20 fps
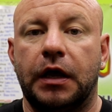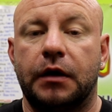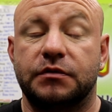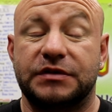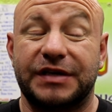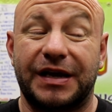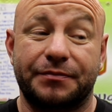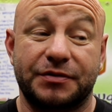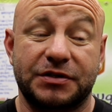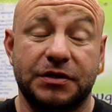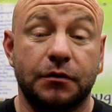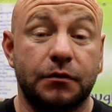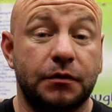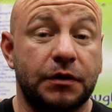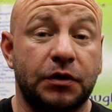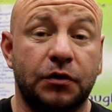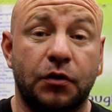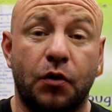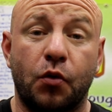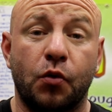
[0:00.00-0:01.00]
It was
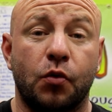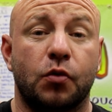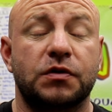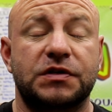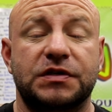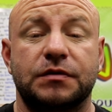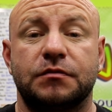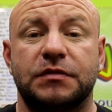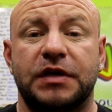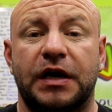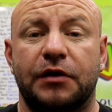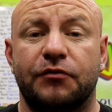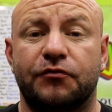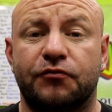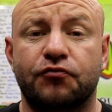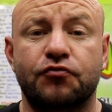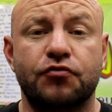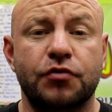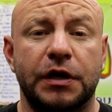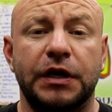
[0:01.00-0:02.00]
absolutely an awesome day,
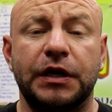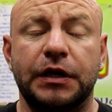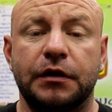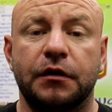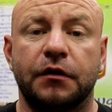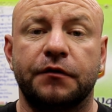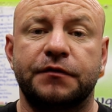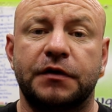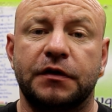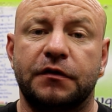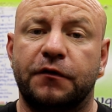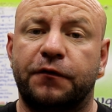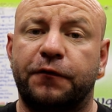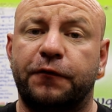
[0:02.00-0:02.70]
really loved it.